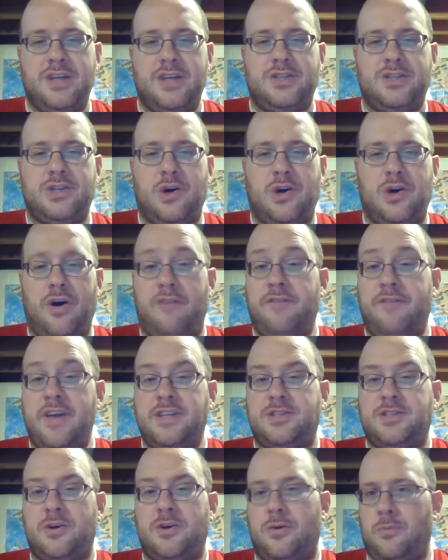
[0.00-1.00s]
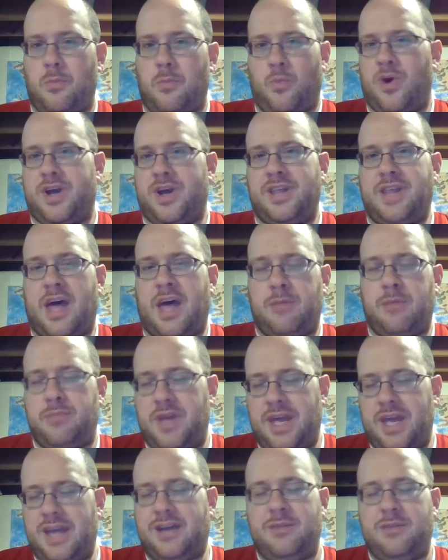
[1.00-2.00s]
So a face stone, what could that
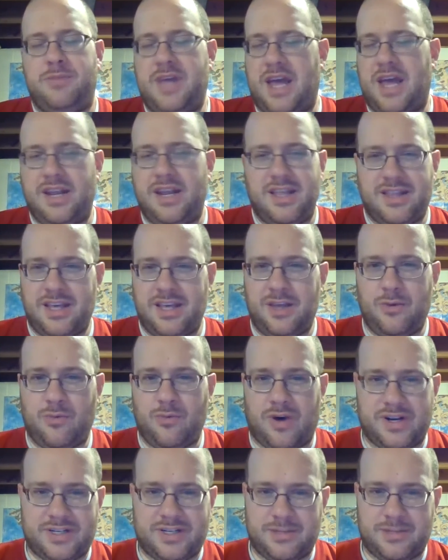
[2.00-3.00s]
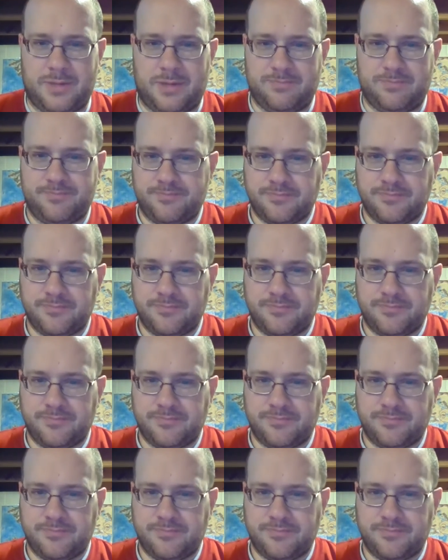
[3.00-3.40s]
be? It could be anything you want it to be.